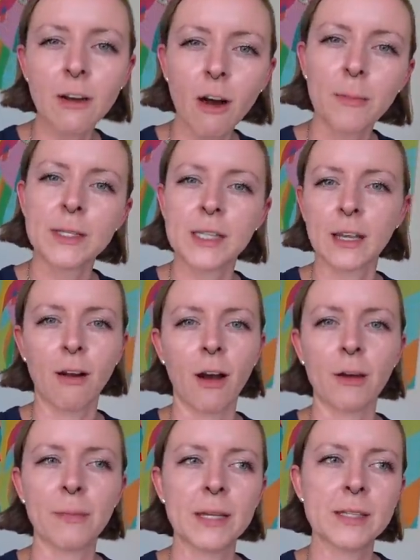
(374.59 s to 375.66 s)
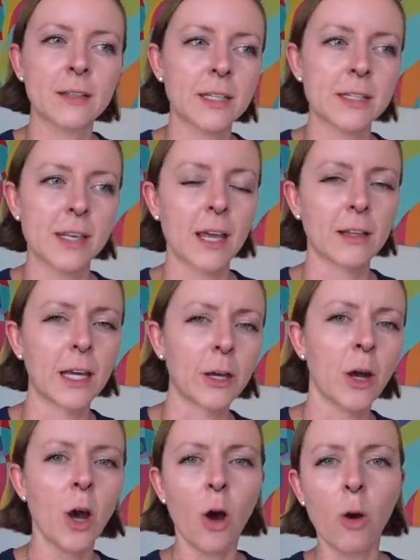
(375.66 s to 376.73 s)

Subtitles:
comments I got basically saying like,